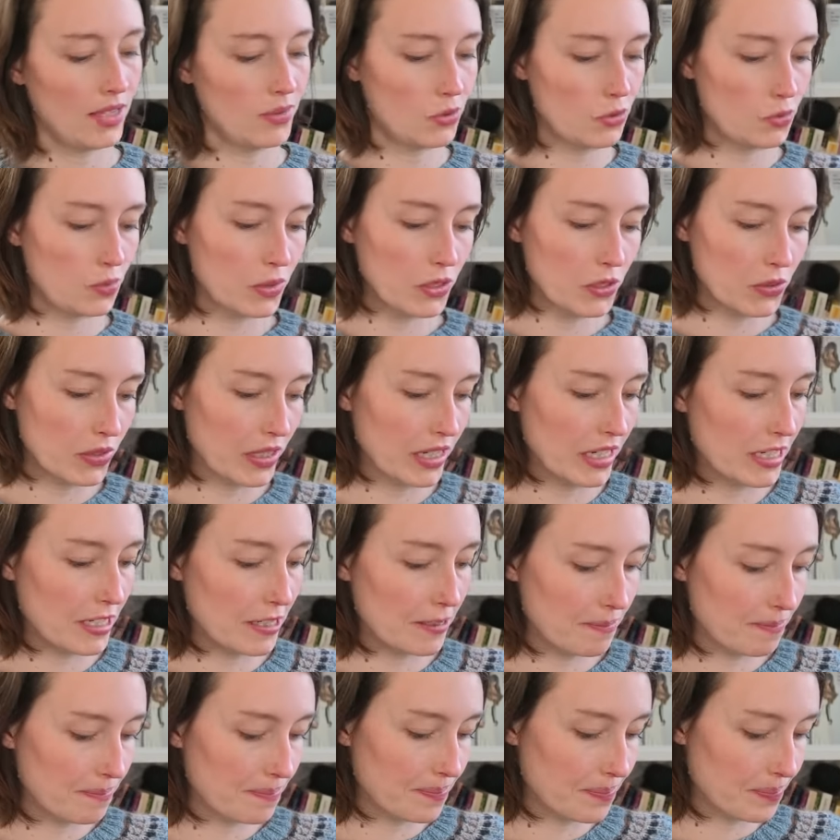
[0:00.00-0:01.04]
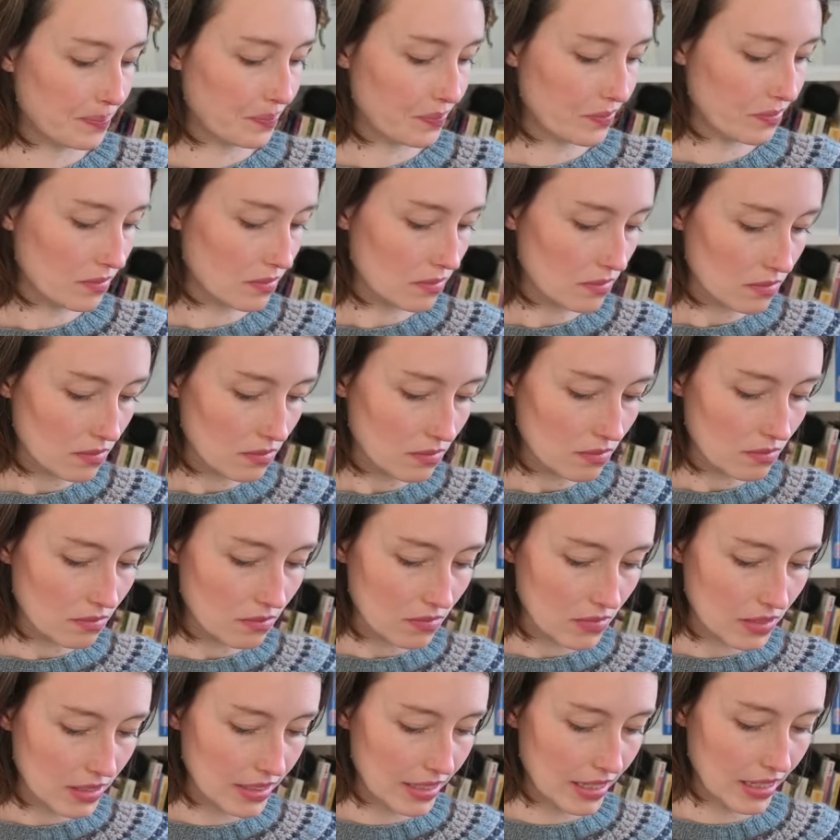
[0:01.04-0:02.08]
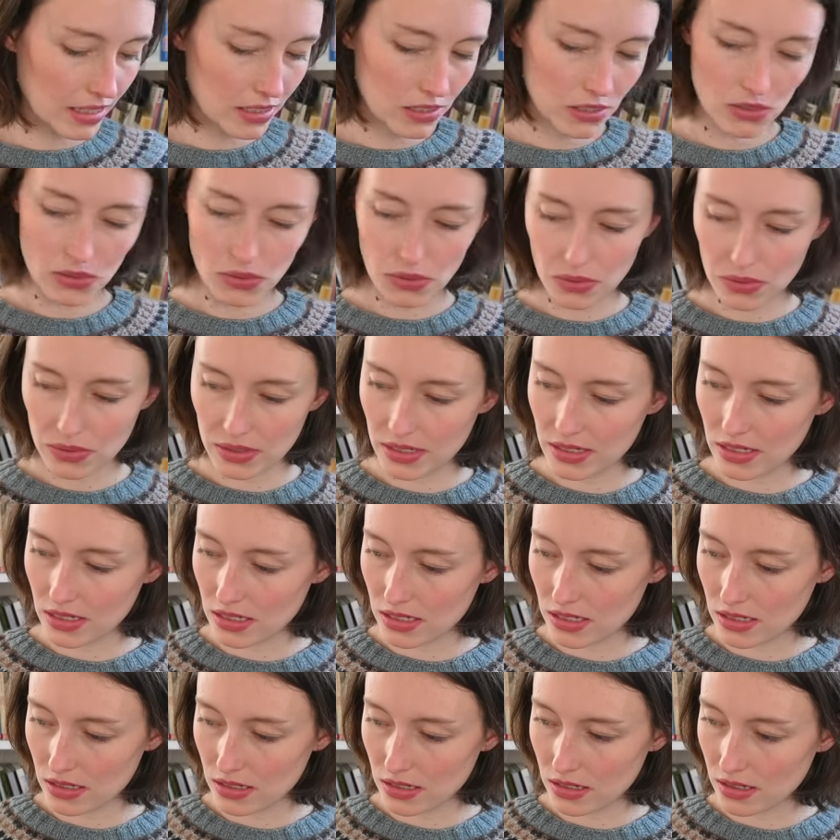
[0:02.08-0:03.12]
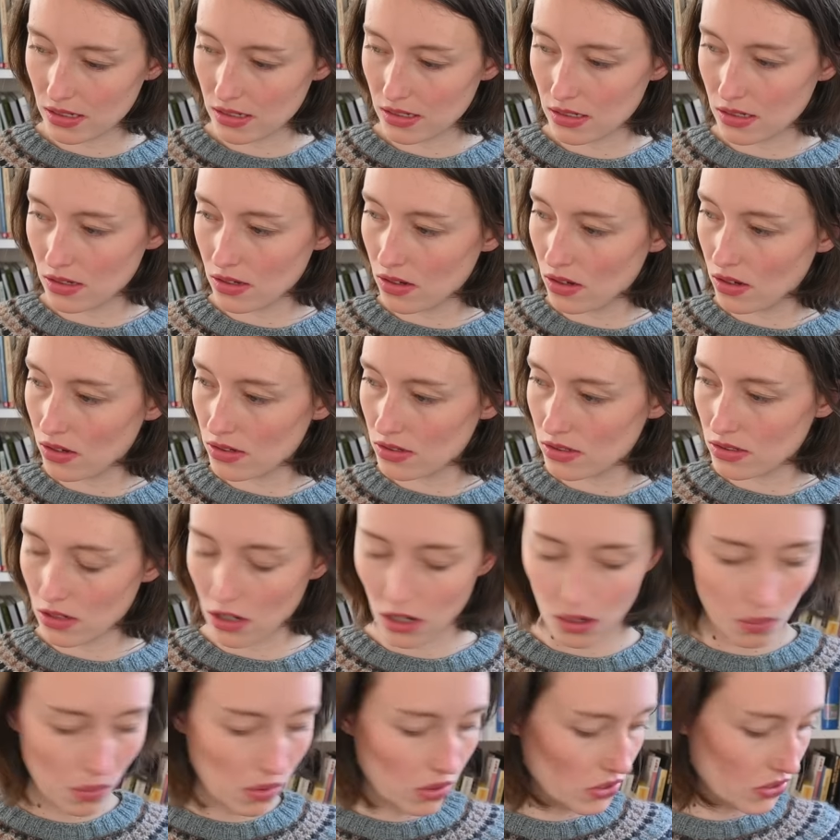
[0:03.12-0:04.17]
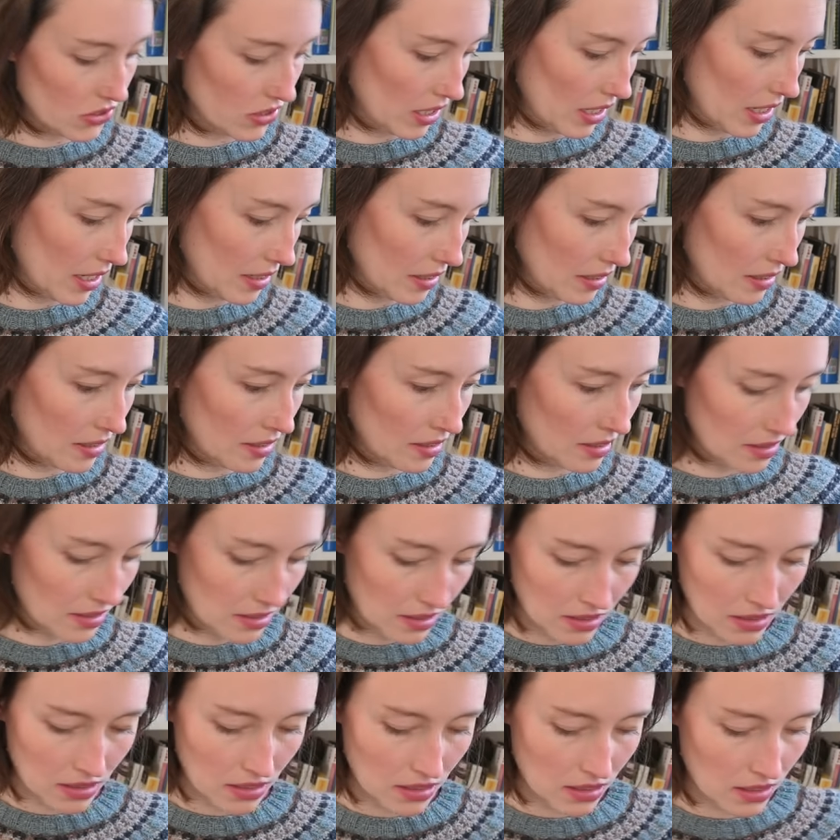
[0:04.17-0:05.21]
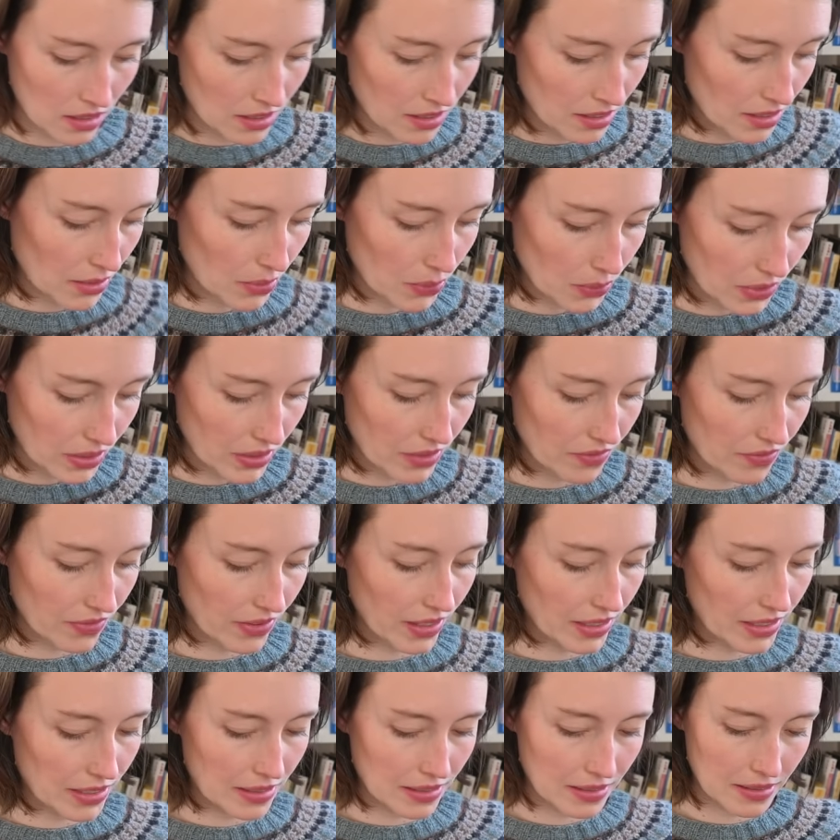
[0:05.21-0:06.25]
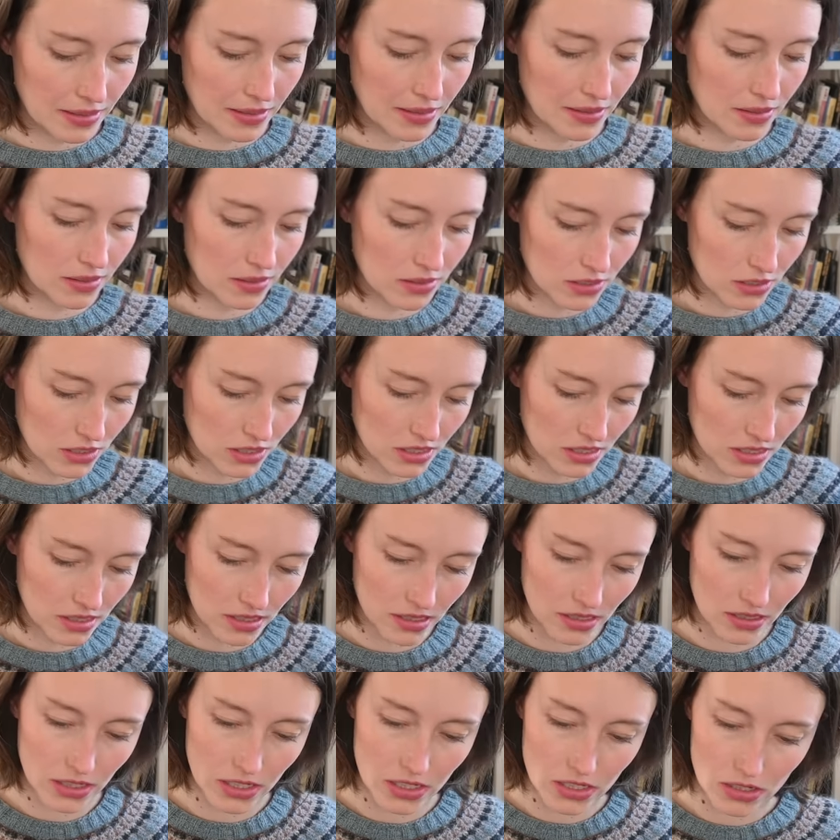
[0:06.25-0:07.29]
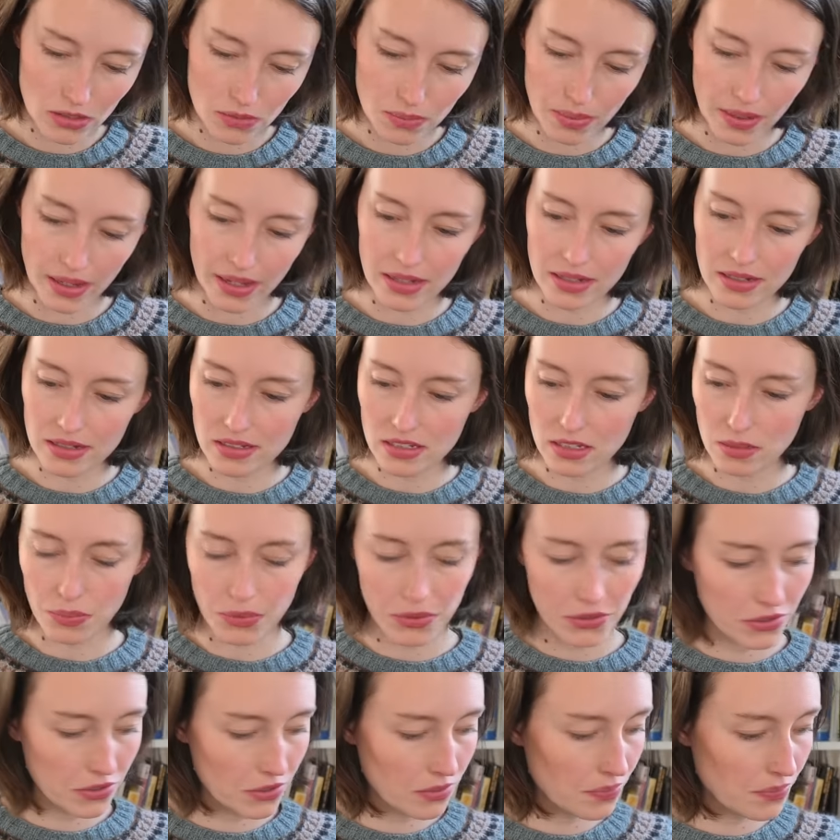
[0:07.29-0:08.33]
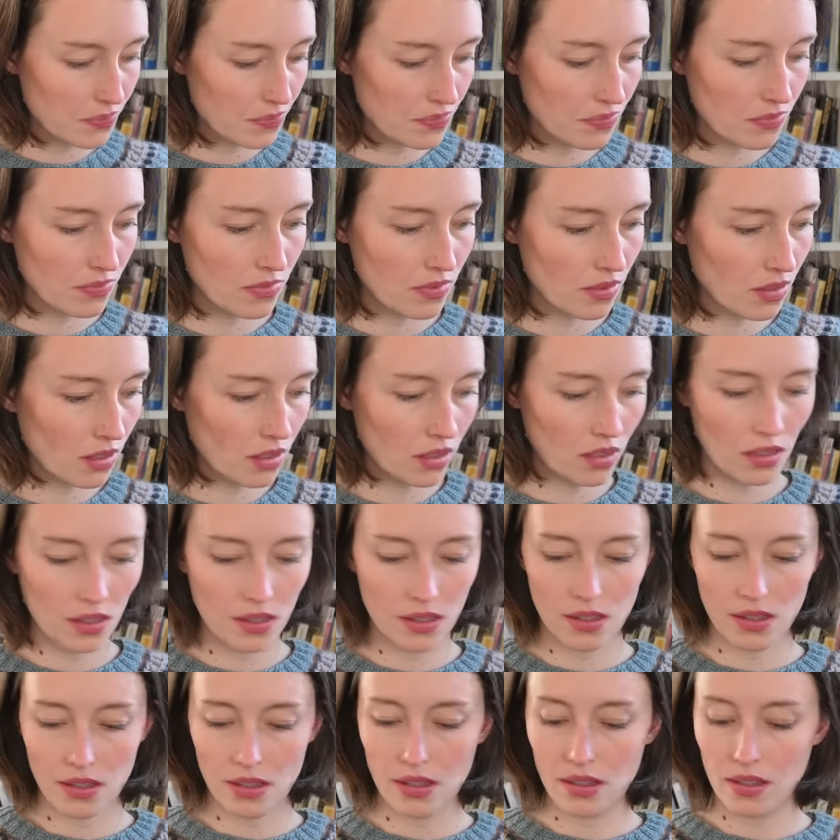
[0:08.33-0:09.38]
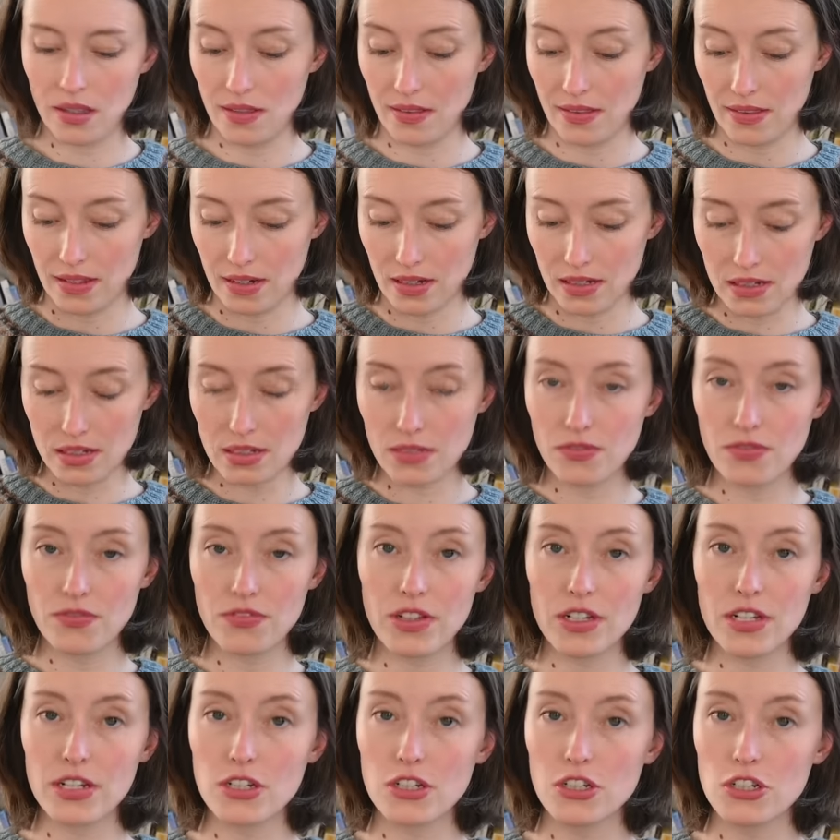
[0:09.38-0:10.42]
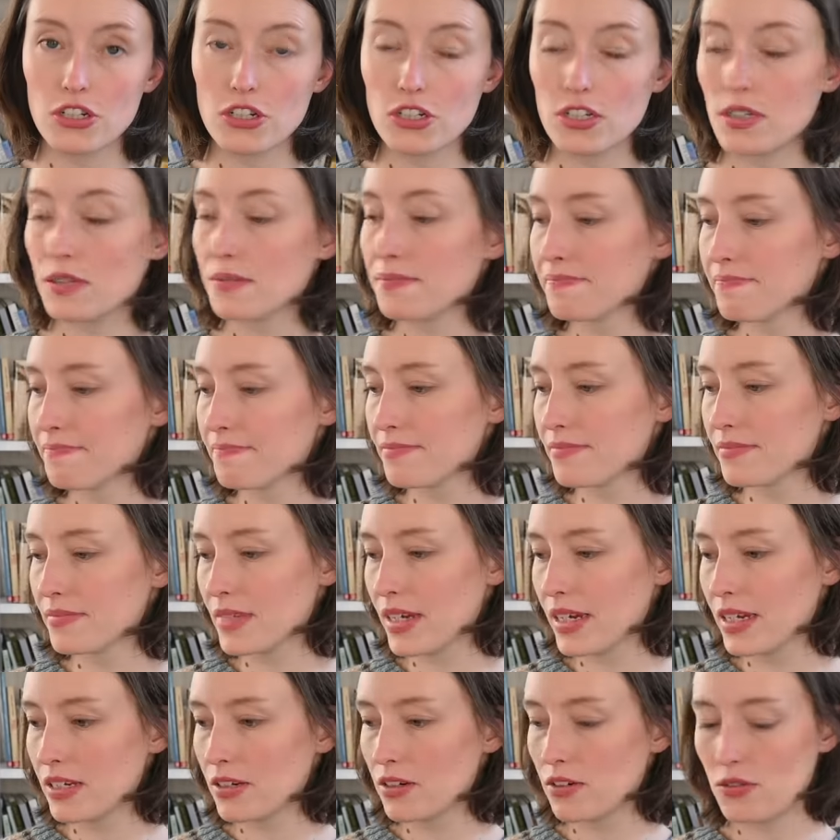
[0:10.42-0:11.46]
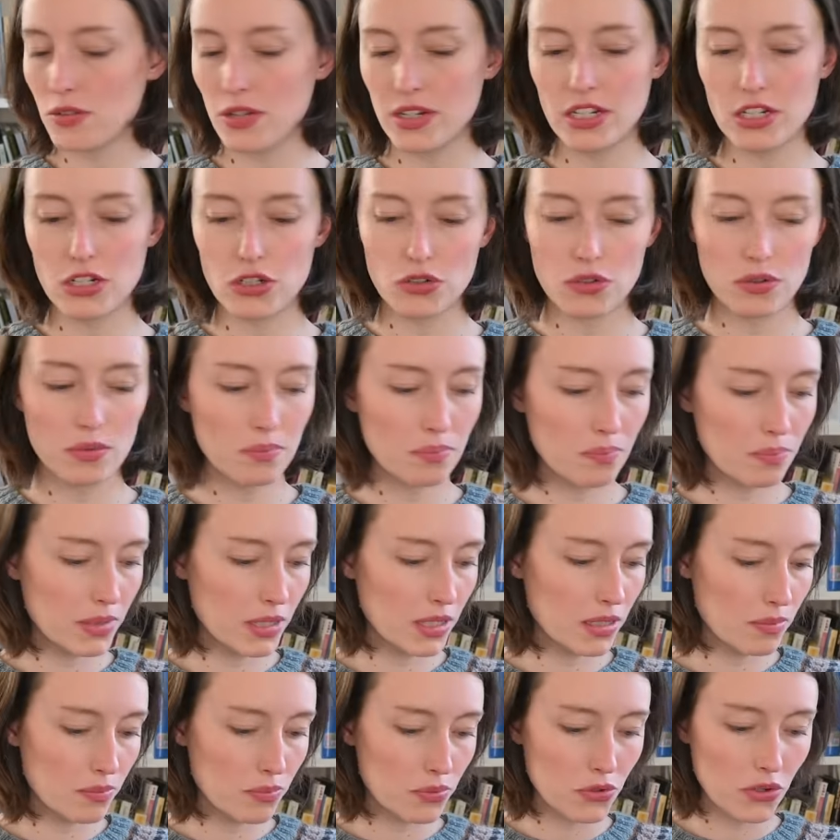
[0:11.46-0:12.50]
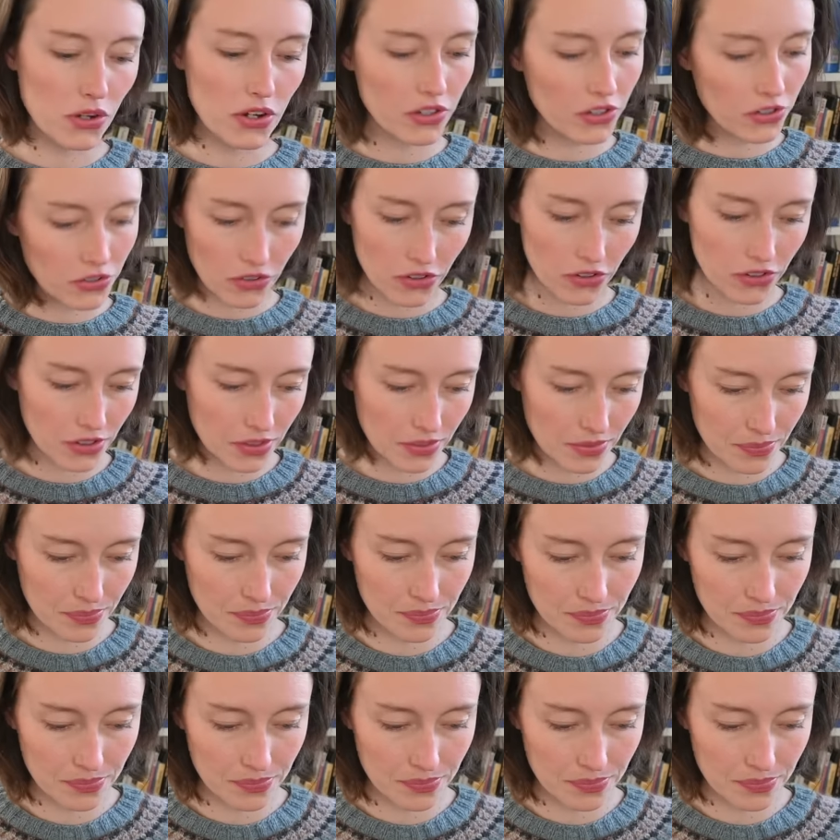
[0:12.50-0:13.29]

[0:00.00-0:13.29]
Would be great. Yeah, so this is almost done. Really fun. Just need to buy a zipper. And it's finished and ready to be embroidered on.